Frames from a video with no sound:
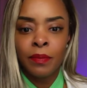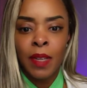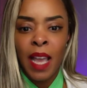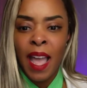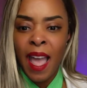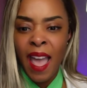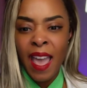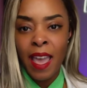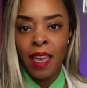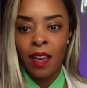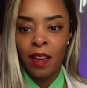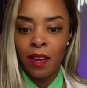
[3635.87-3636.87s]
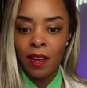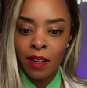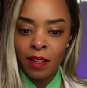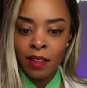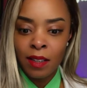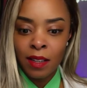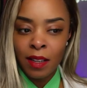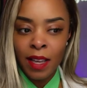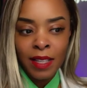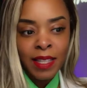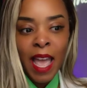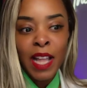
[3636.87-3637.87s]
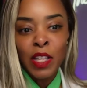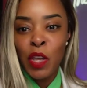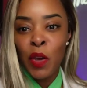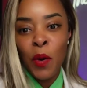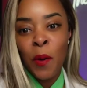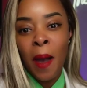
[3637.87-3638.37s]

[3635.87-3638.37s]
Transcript: Hey, is that you?"